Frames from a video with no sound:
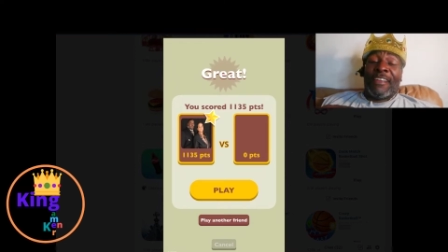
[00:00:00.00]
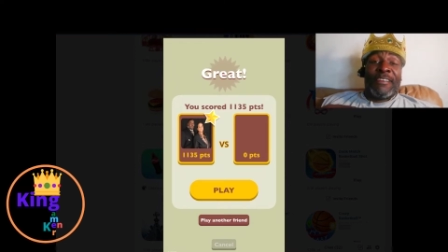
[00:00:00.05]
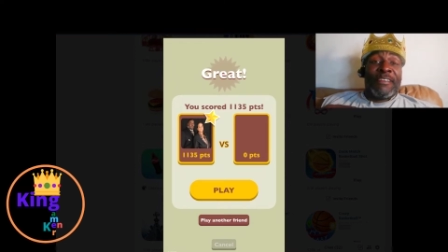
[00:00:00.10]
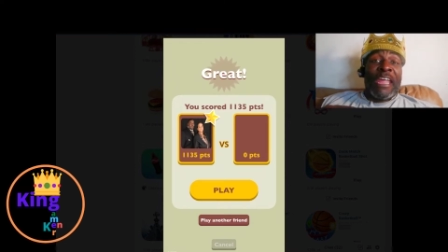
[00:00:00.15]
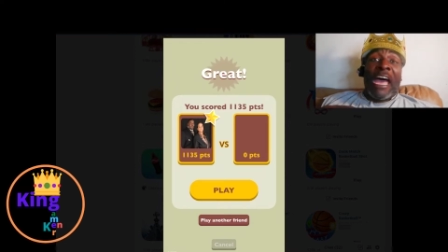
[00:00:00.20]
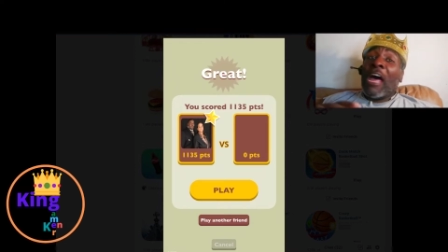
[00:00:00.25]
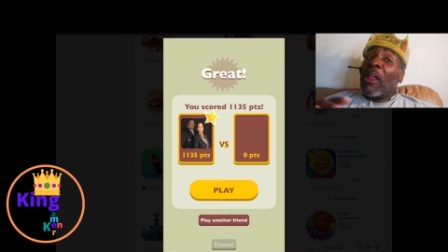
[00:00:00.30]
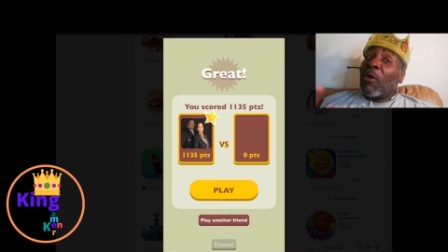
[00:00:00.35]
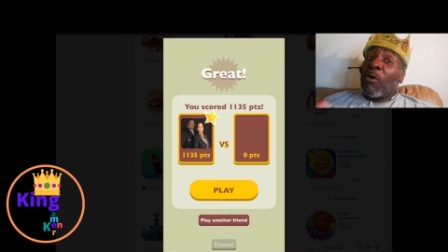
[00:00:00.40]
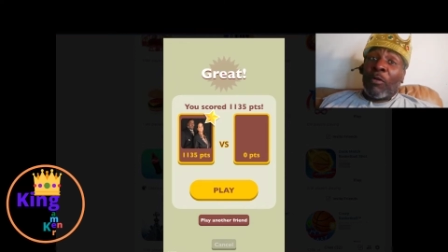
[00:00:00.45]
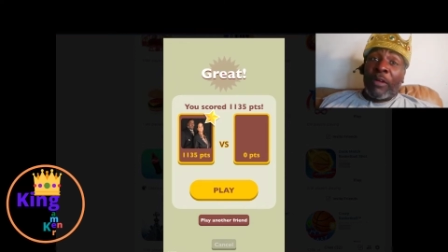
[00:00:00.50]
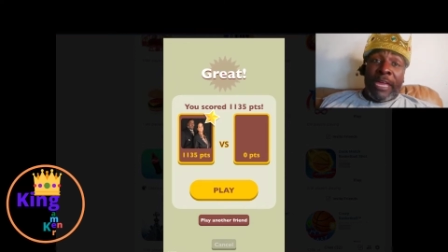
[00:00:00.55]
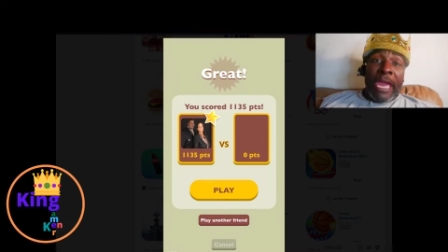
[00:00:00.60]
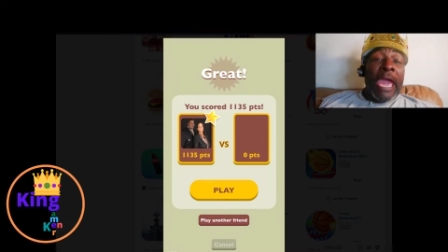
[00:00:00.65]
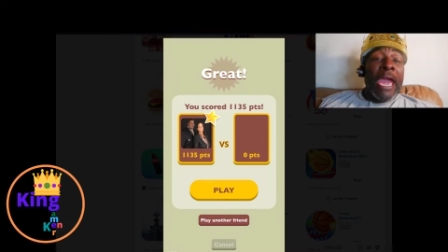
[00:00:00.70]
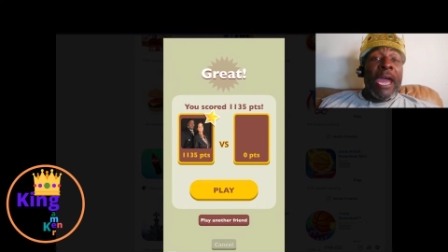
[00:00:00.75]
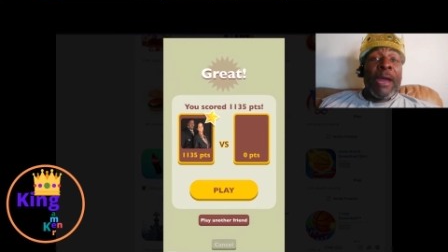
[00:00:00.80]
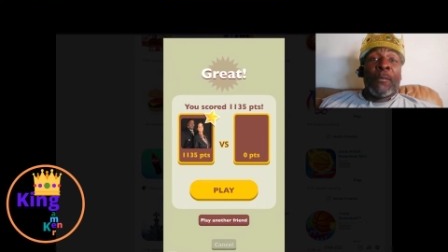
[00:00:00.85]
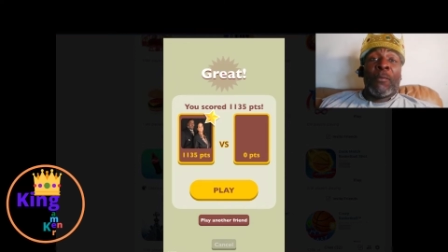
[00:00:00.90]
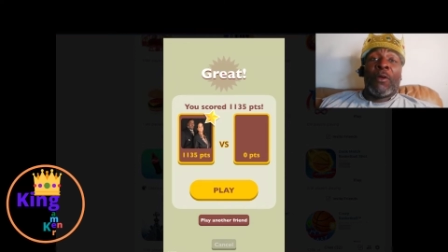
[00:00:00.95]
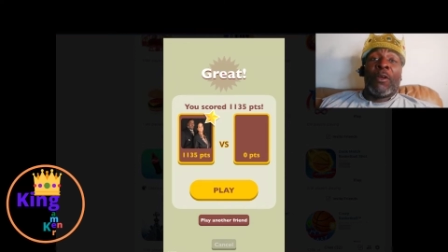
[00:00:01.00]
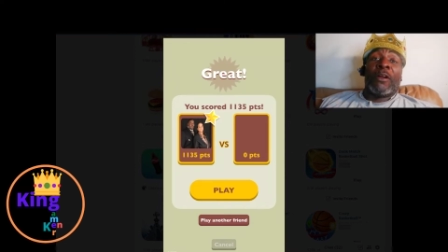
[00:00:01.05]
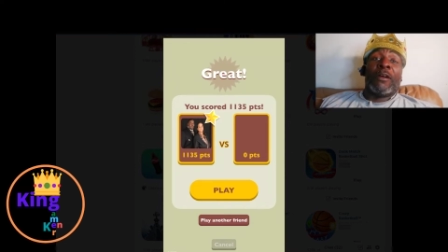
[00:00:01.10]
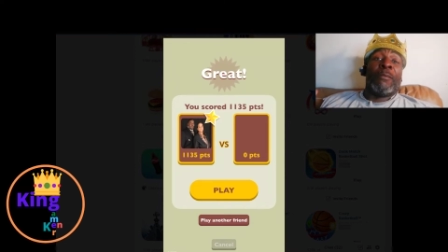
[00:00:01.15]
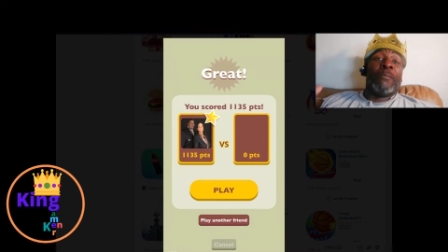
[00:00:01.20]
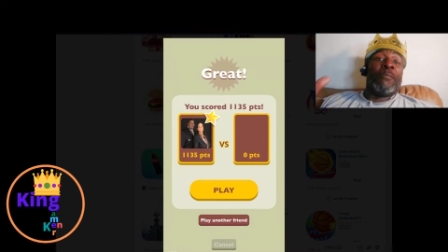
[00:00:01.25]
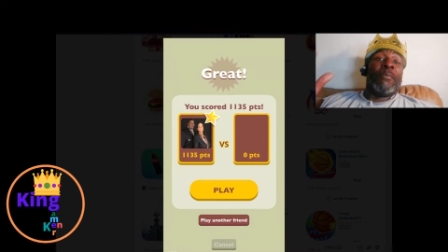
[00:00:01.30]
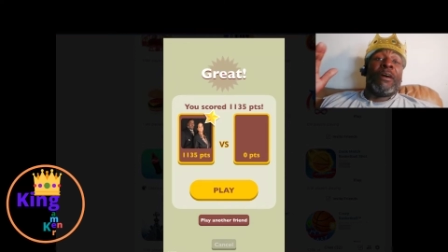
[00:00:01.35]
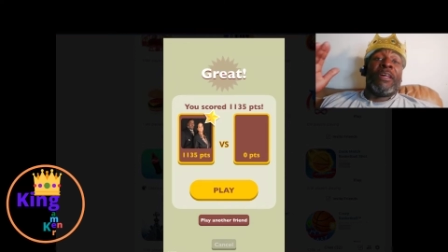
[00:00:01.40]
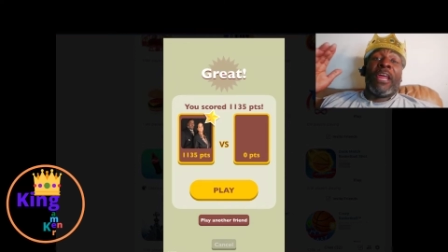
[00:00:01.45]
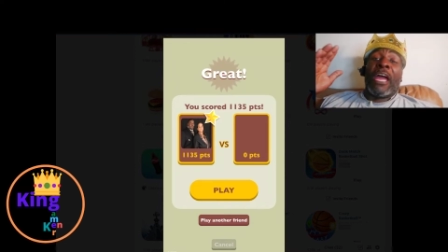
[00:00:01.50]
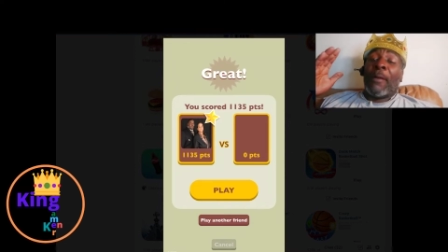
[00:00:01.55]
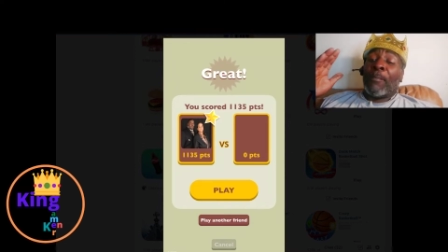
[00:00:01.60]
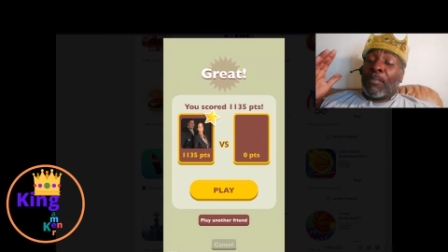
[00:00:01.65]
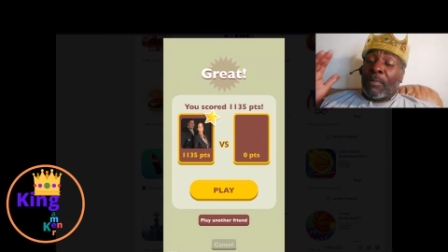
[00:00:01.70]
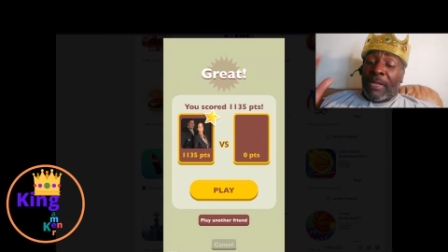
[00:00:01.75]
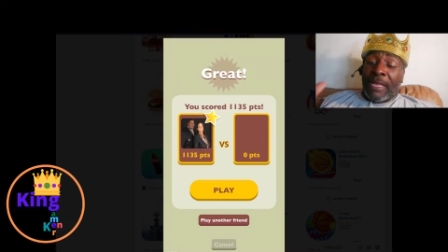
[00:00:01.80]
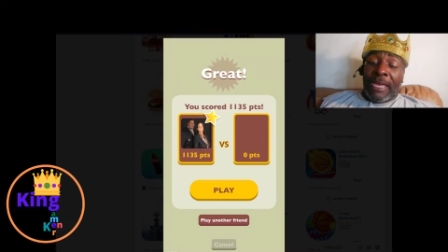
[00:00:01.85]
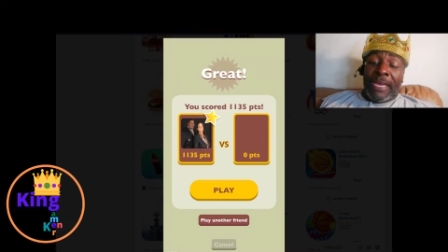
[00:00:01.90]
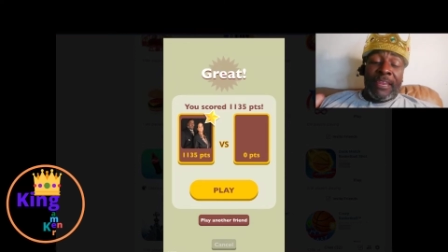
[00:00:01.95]
Not on camera, but I
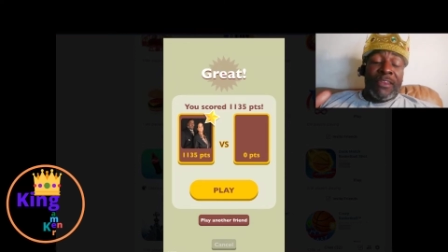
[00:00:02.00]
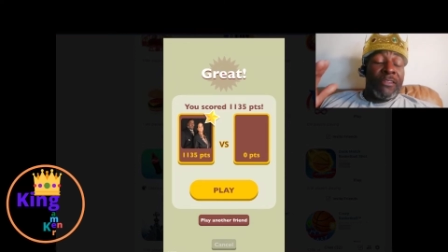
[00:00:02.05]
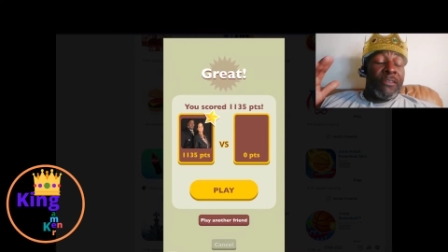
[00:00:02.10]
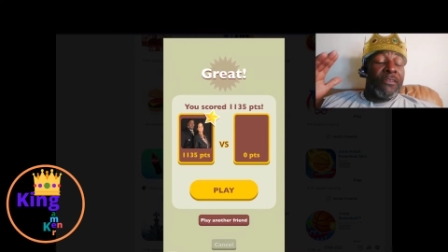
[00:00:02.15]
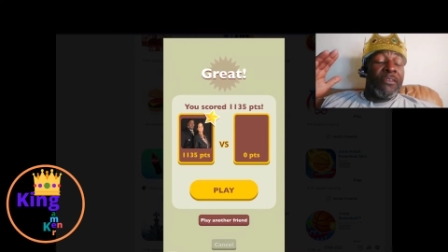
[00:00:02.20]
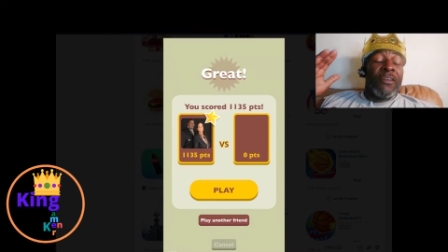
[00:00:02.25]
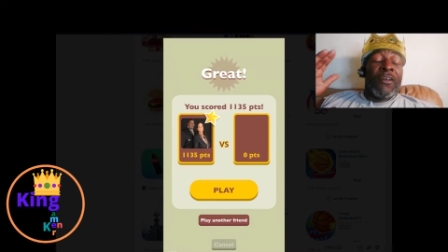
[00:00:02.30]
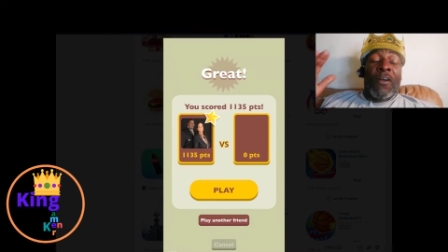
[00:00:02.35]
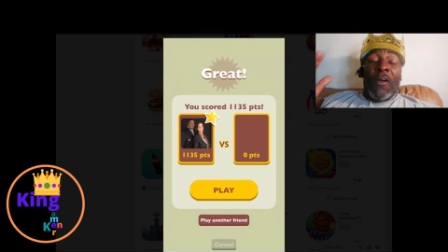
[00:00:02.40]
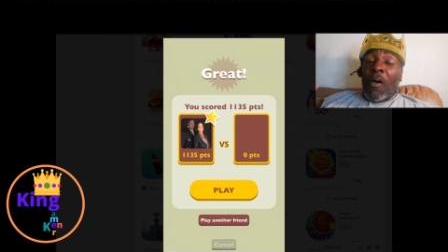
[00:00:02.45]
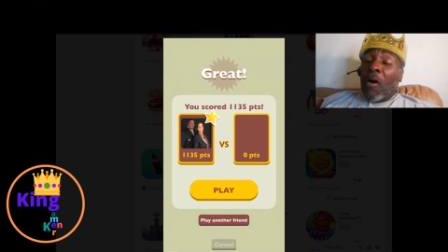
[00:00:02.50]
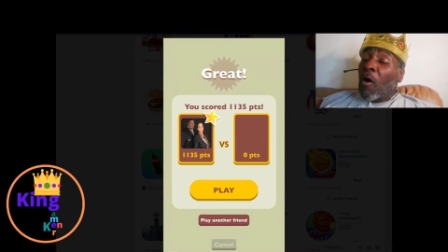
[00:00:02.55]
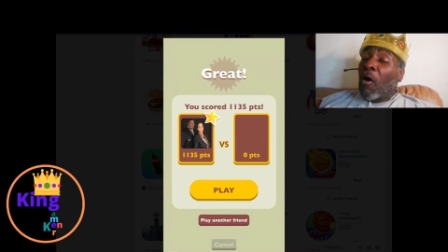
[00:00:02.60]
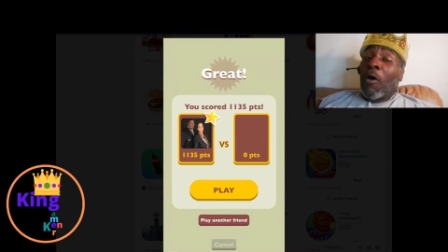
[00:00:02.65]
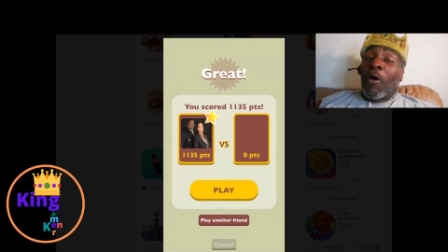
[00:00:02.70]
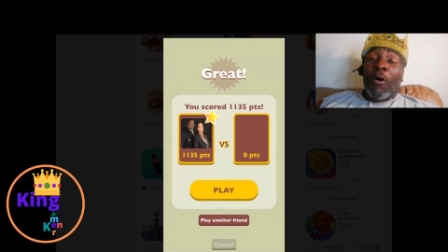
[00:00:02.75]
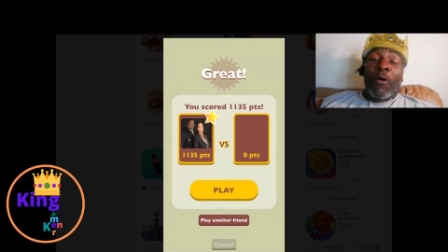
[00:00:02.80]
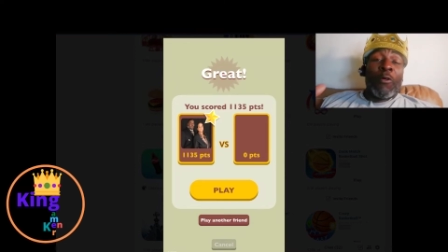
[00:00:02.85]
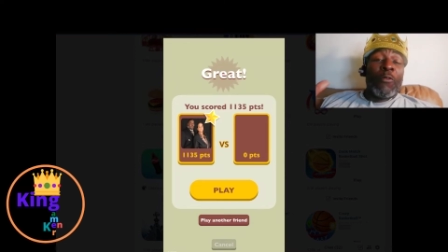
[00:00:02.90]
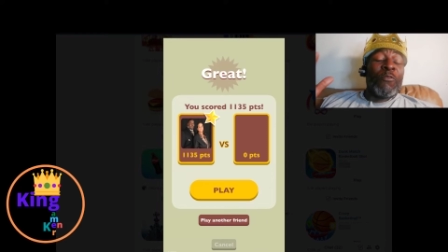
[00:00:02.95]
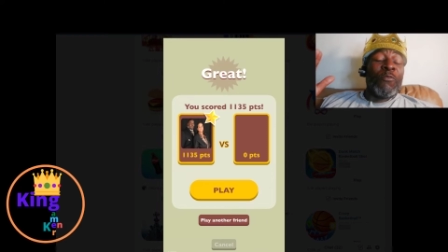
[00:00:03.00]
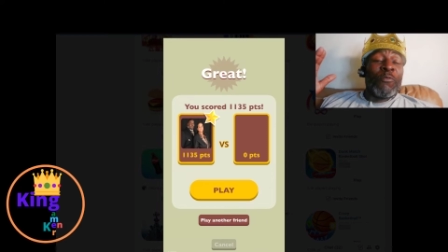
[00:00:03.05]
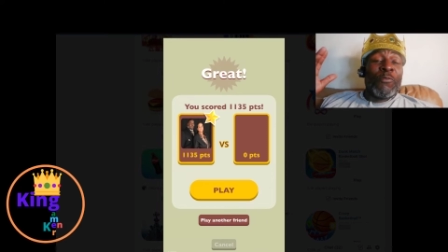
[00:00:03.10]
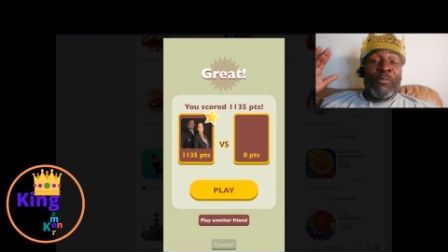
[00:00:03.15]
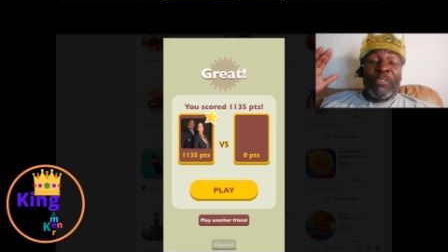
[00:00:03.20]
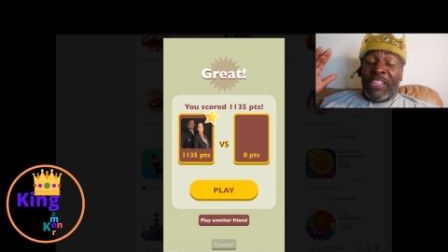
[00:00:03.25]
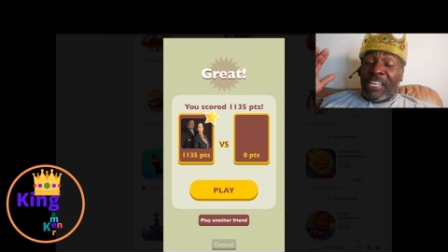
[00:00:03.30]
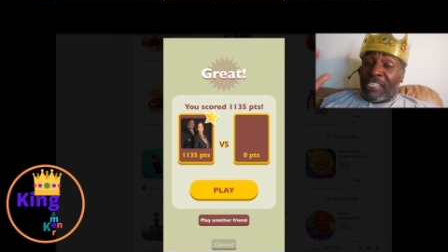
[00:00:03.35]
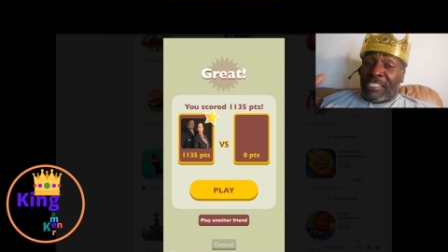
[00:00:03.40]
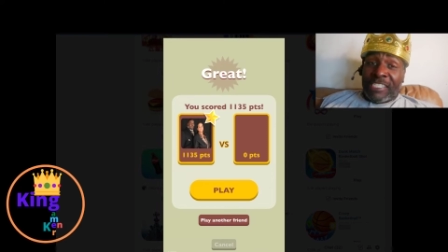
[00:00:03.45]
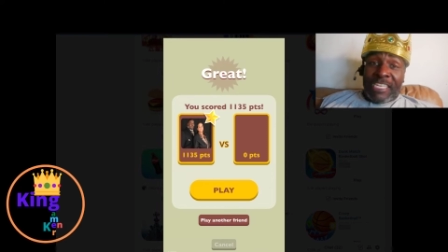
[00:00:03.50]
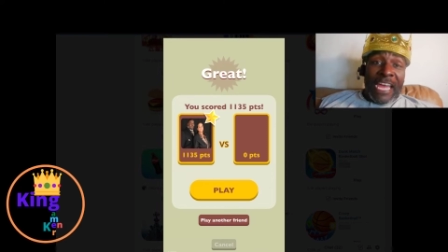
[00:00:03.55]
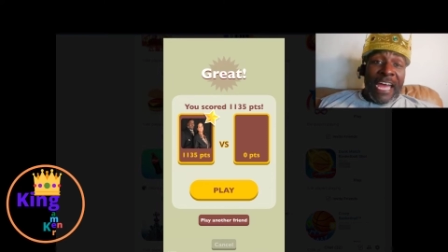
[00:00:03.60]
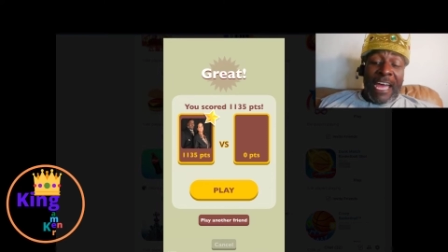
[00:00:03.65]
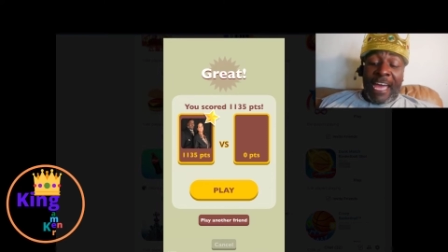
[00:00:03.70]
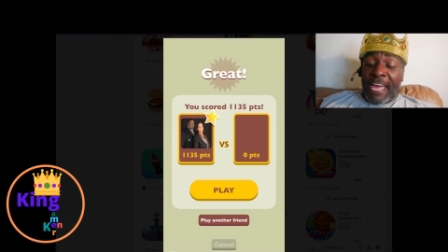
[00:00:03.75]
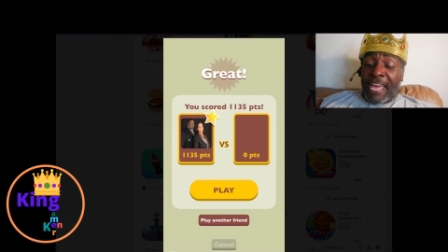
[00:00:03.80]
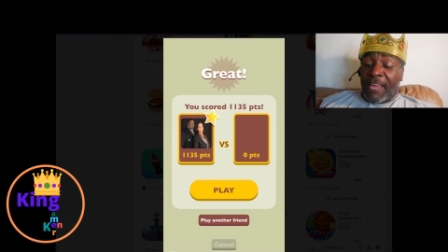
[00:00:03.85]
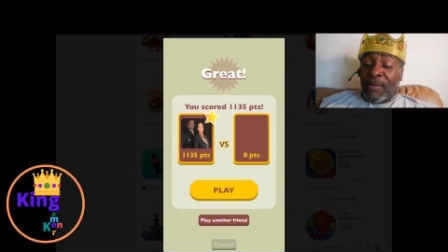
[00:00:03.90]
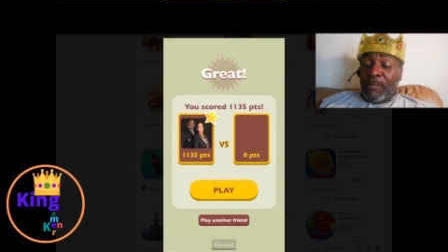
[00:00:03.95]
play it all the
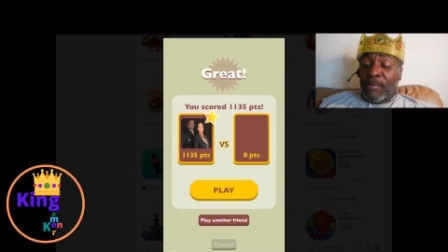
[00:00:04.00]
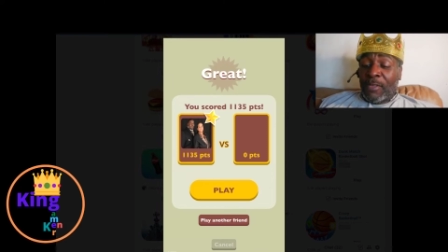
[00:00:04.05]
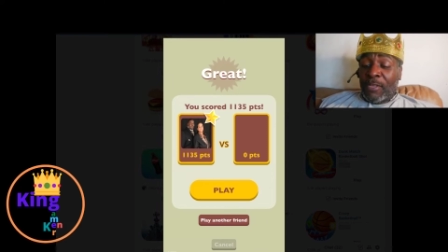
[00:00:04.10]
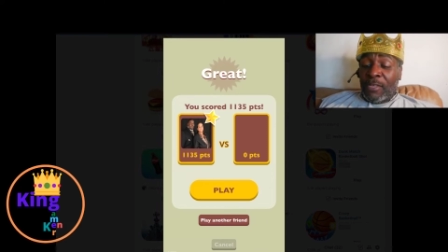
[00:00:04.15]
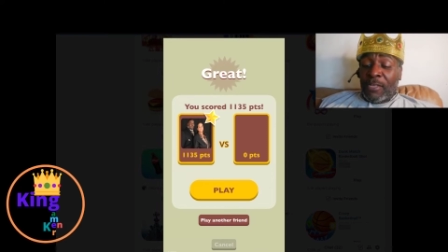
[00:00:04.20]
time.